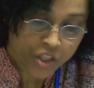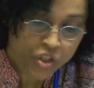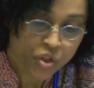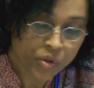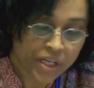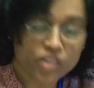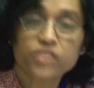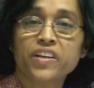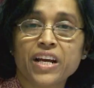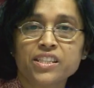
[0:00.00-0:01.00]
So now the
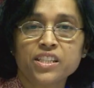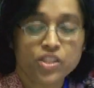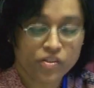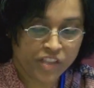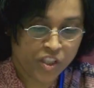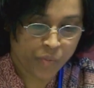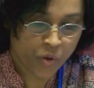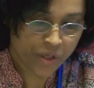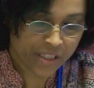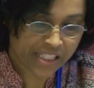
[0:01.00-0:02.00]
veracity of these
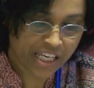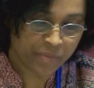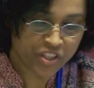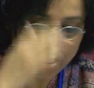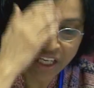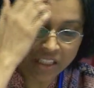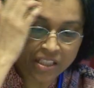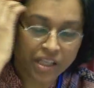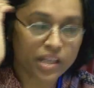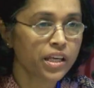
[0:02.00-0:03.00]
points can be checked
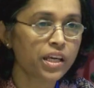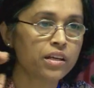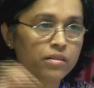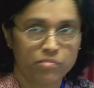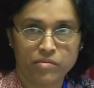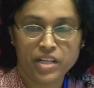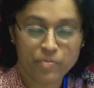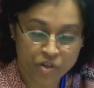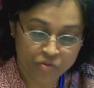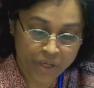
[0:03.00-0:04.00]
in a
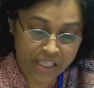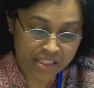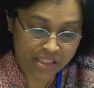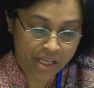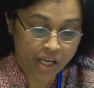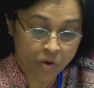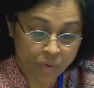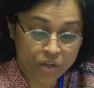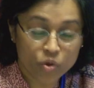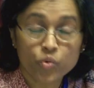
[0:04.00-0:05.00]
number of ways.
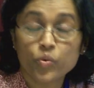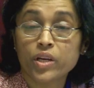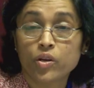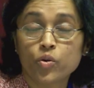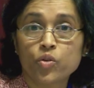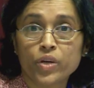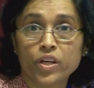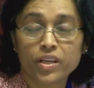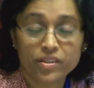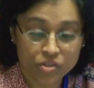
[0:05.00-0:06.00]
One good
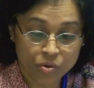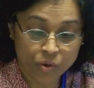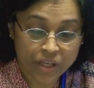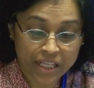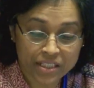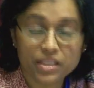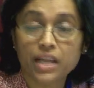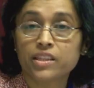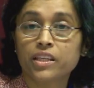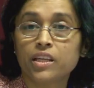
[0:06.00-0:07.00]
way is to look at
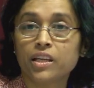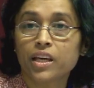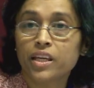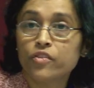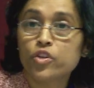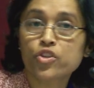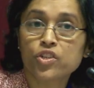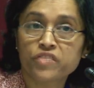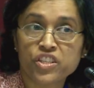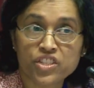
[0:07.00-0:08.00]
the evolution
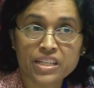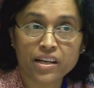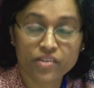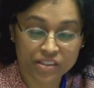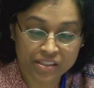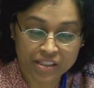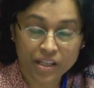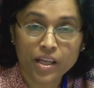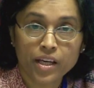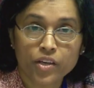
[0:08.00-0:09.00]
of teacher salaries.
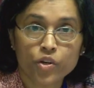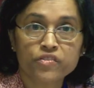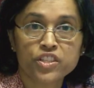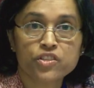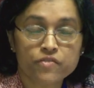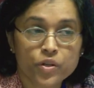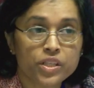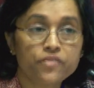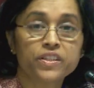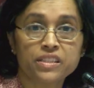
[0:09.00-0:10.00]
You know, if
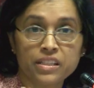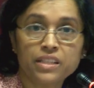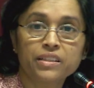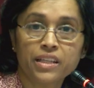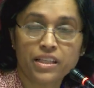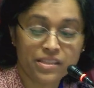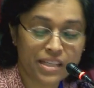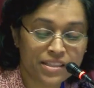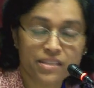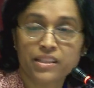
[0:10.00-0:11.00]
it is indeed the case,
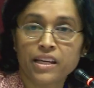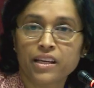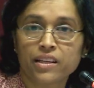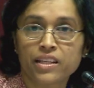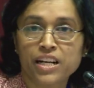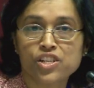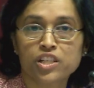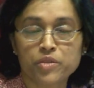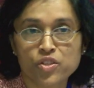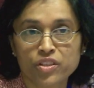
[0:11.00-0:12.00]
as the National
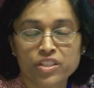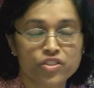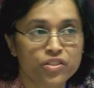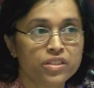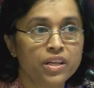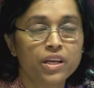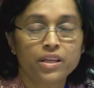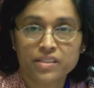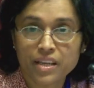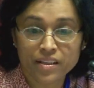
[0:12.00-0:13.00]
Commission on Teachers
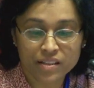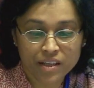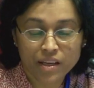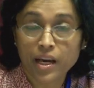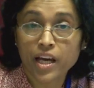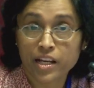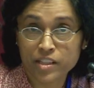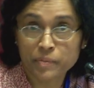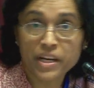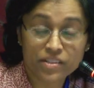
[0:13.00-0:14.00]
said, and
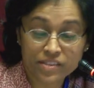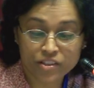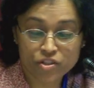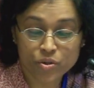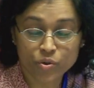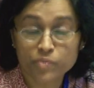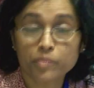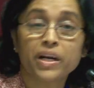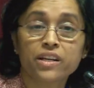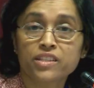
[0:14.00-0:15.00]
as my research shows,
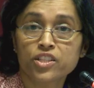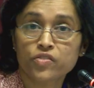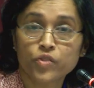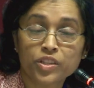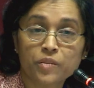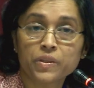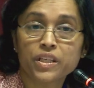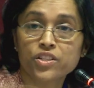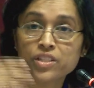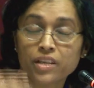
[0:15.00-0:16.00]
my research is for Uttar
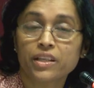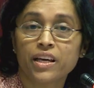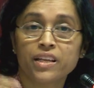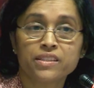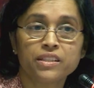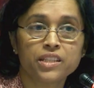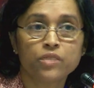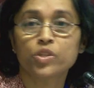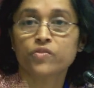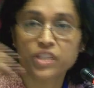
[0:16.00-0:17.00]
Pradesh, NCT
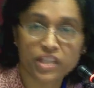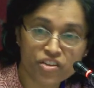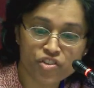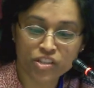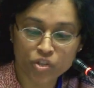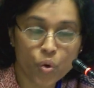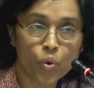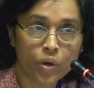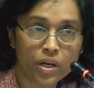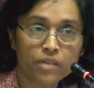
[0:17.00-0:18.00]
was for the country as a
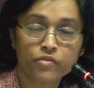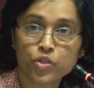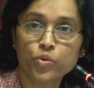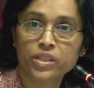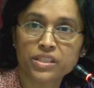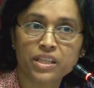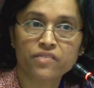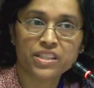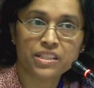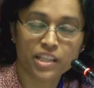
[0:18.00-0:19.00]
whole. For 2 years, they
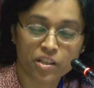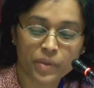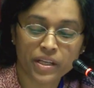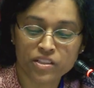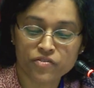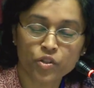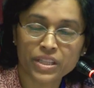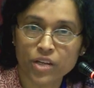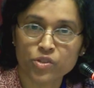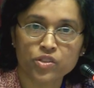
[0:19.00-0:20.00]
investigated by interviewing
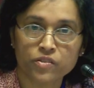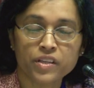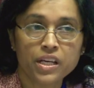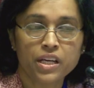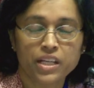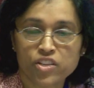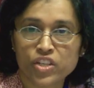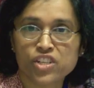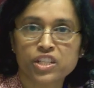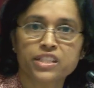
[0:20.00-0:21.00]
thousands of
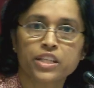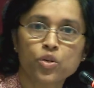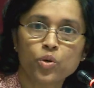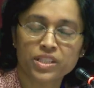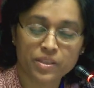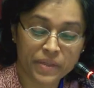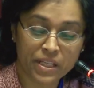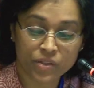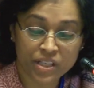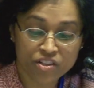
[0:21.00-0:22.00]
educational stakeholders up and
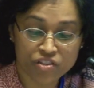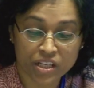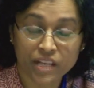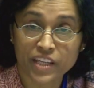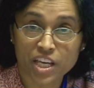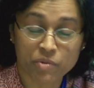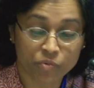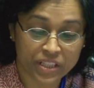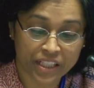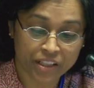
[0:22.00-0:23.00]
down the country, and they came up
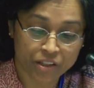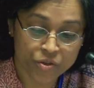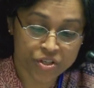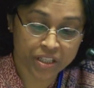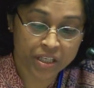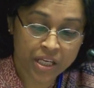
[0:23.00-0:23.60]
with that conclusion.